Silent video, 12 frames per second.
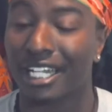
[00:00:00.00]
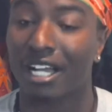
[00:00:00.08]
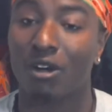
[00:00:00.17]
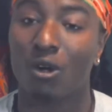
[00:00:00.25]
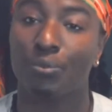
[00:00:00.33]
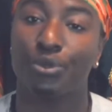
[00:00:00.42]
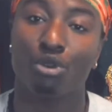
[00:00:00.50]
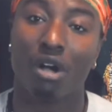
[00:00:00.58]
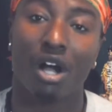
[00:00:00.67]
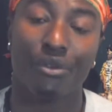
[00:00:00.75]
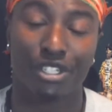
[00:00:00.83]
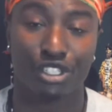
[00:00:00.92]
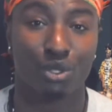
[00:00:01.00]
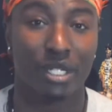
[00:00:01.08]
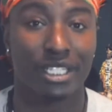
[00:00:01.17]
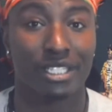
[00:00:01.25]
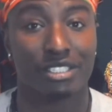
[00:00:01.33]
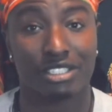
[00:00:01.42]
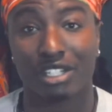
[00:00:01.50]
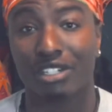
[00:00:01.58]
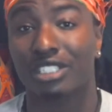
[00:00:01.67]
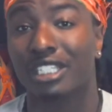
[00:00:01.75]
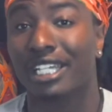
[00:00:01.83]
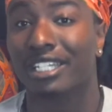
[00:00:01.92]
I hope you all enjoyed this
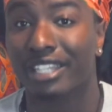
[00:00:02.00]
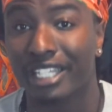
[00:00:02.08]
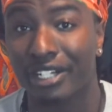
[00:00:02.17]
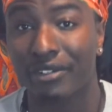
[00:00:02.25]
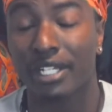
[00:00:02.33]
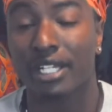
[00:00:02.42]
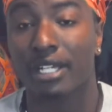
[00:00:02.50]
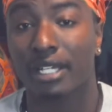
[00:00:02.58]
Thursday theory.